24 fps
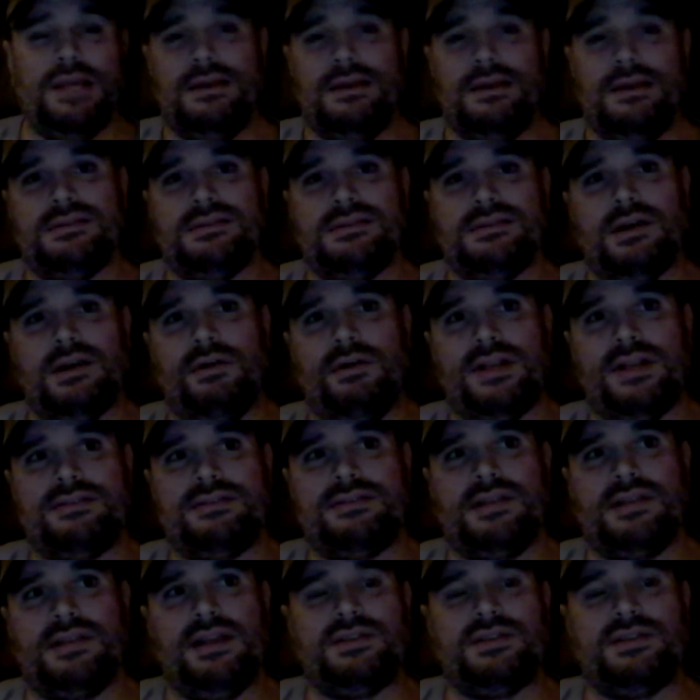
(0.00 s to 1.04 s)
So
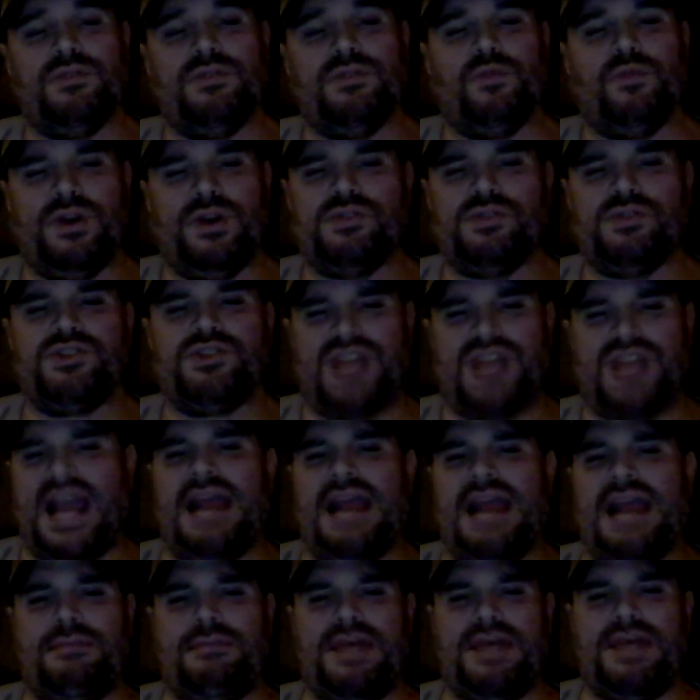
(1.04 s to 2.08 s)
it's a real
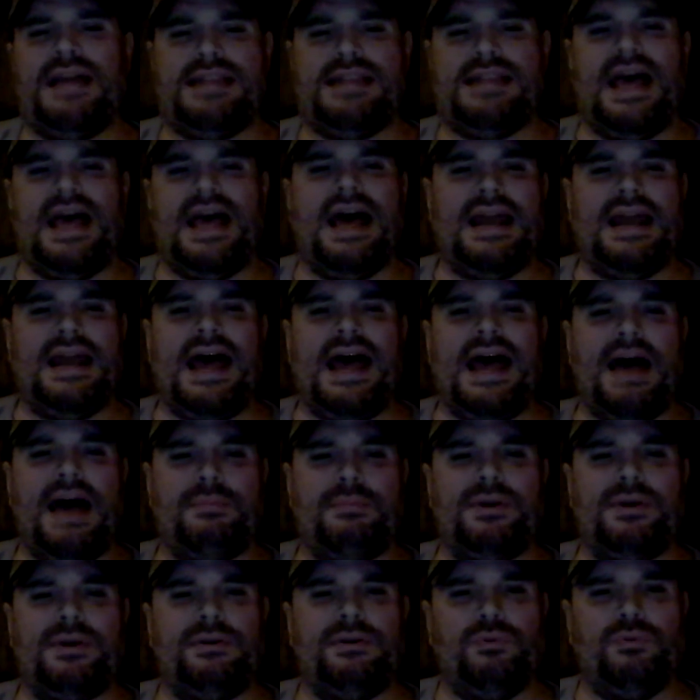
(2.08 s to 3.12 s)
shame that
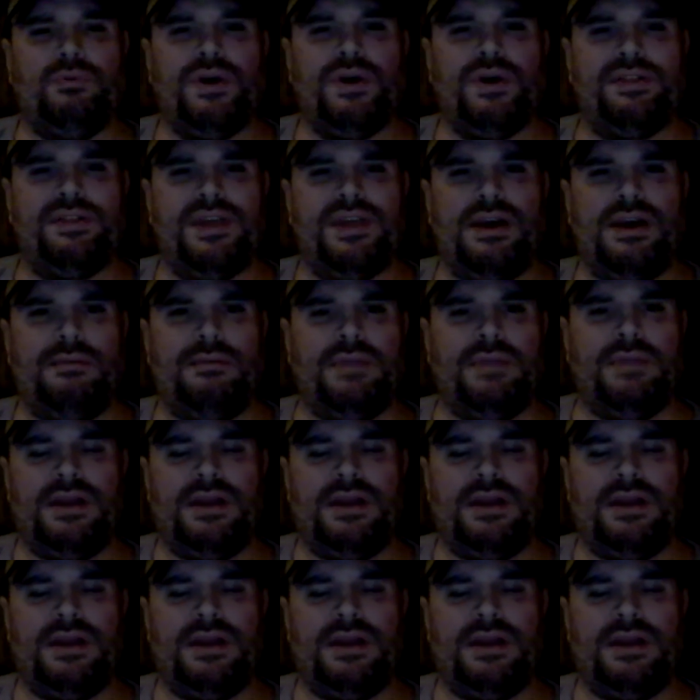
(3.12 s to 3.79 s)
happened with him.